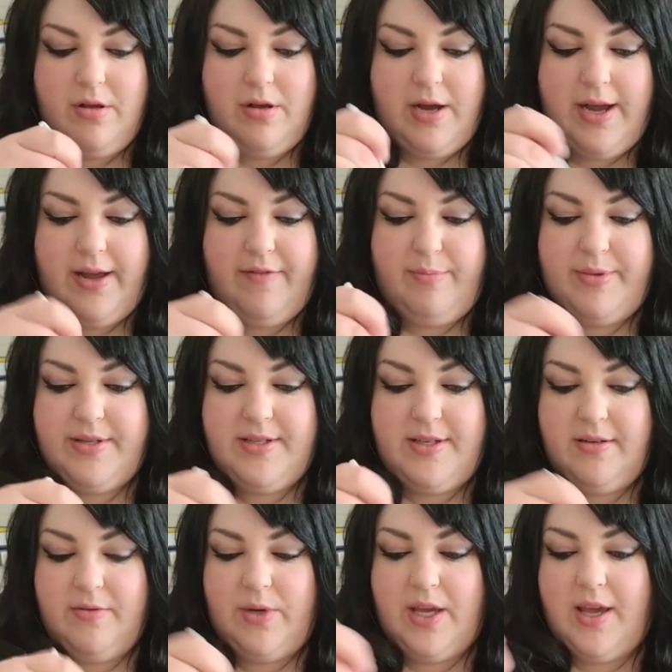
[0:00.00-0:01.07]
I have a busy
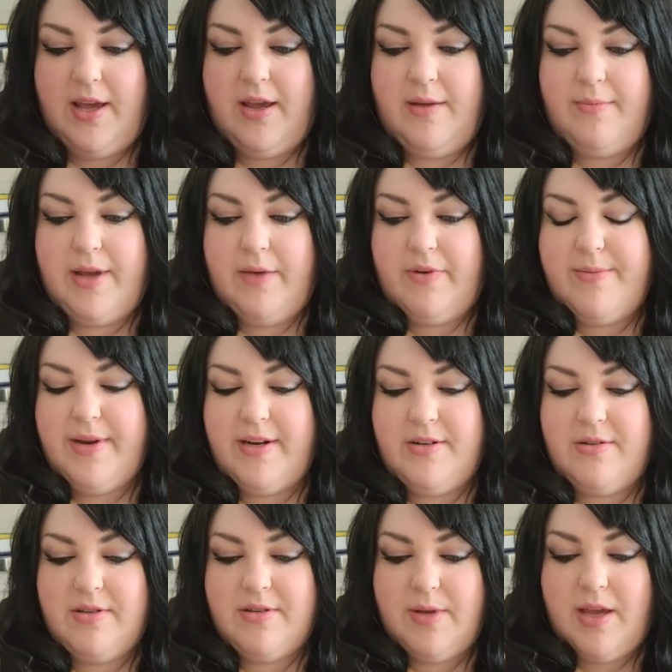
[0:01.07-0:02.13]
weekend. Okay, what am I gonna do
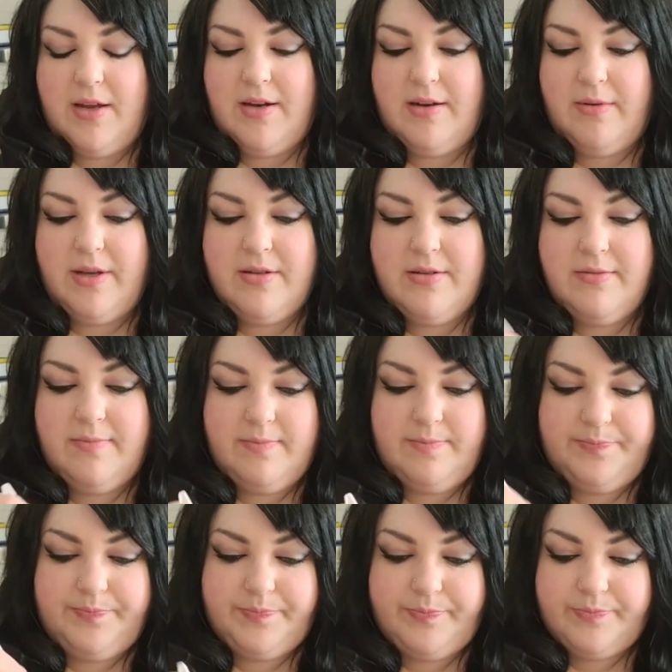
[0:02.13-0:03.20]
this weekend anyways?
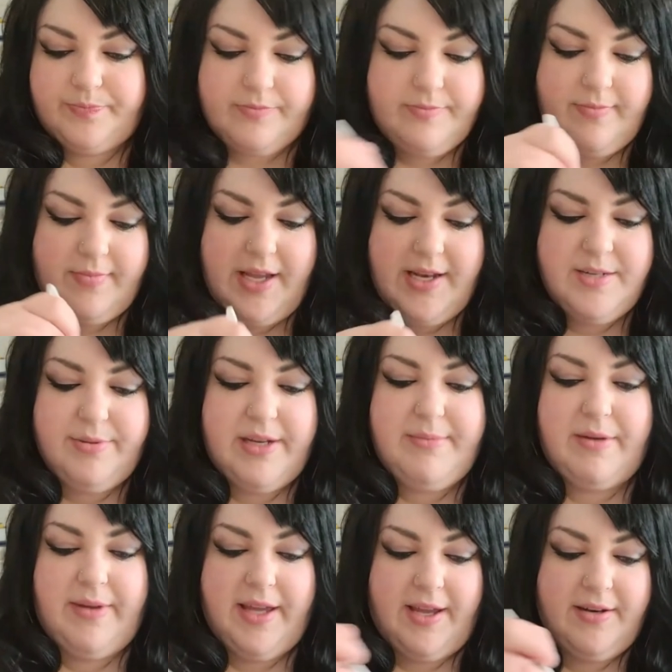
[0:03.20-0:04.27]
I need to plan
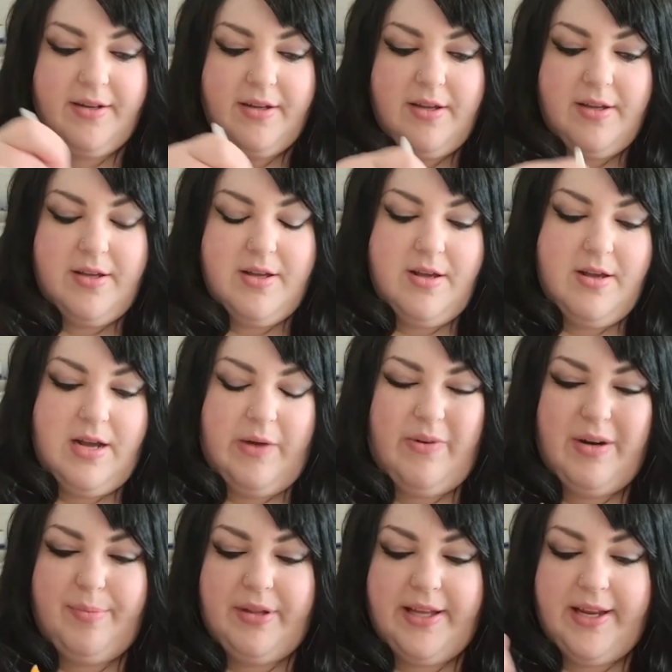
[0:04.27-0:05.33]
my weekend. I
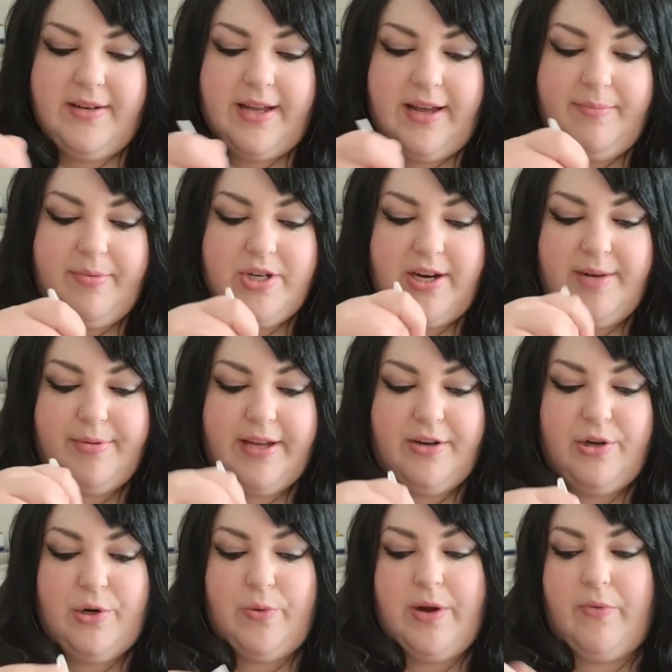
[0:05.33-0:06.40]
want to plan, like, I'm trying to plan
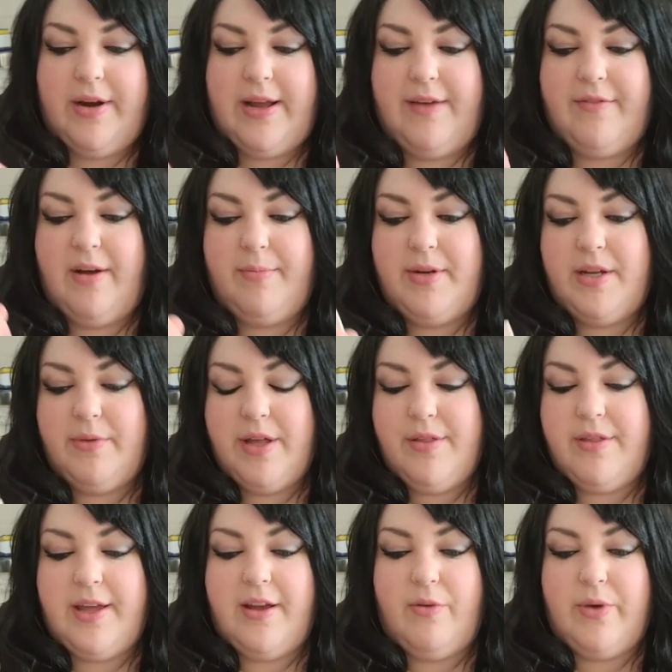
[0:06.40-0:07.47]
who I want to have company
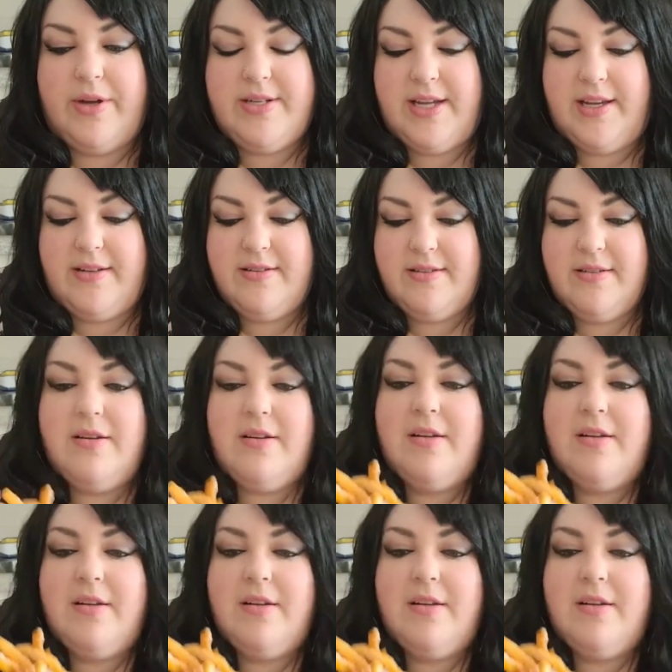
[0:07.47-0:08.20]
with, like, on what days.